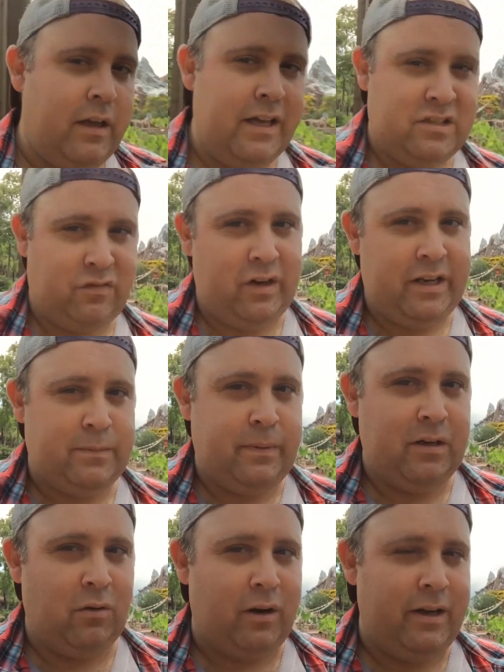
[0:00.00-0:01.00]
as fun as
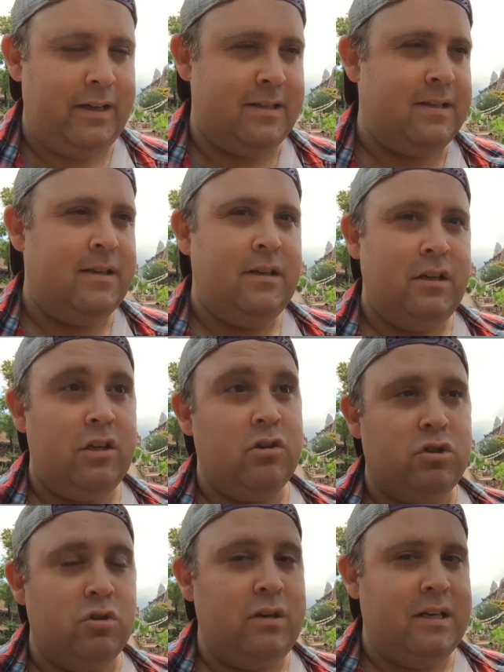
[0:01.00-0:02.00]
Pandora is,
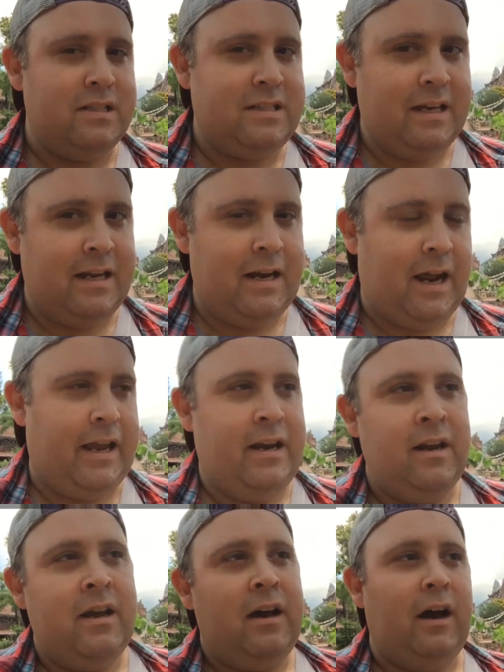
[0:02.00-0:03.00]
you do need to see it at night.
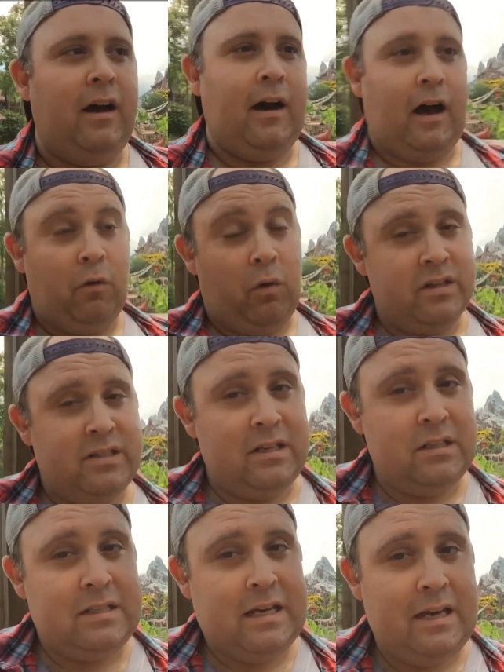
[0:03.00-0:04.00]
I was going
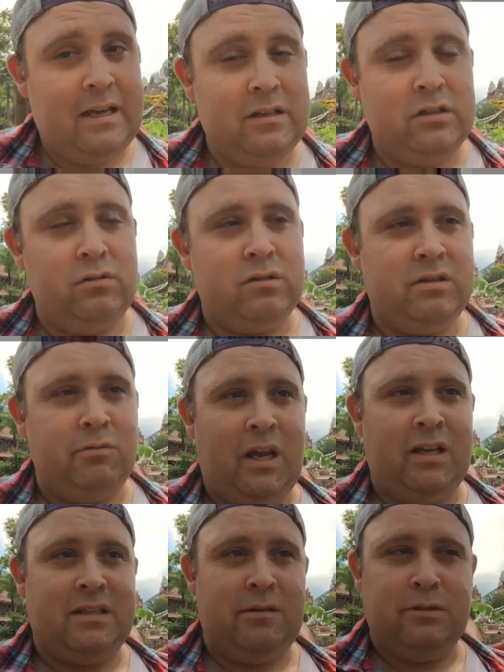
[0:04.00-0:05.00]
to stay and do some
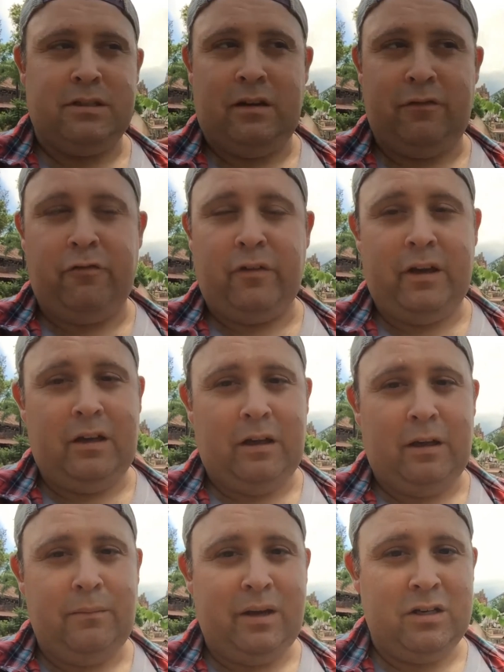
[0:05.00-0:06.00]
nighttime stuff
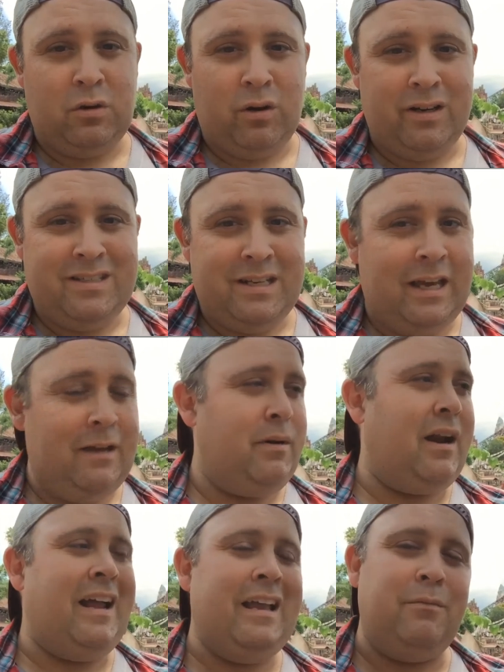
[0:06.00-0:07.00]
in Pandora today,
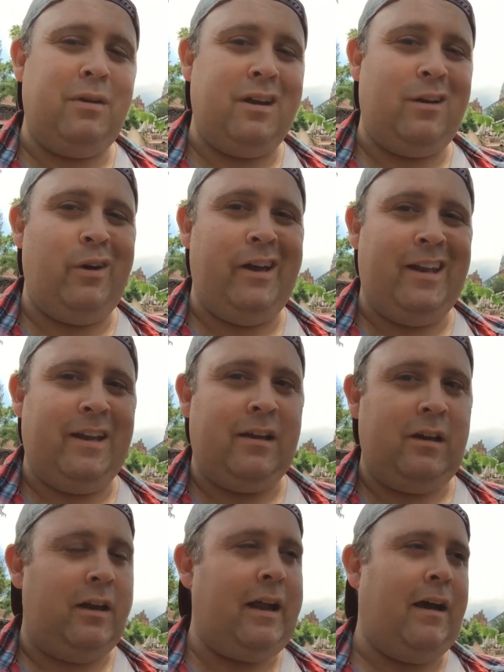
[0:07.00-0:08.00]
but I am going to go ahead
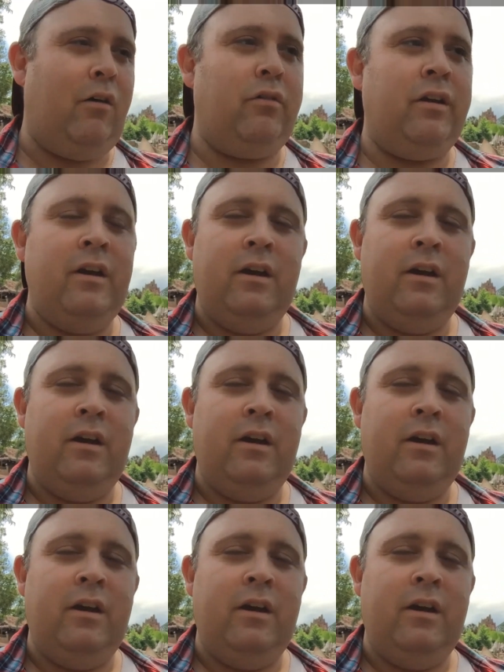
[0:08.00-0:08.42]
and cut out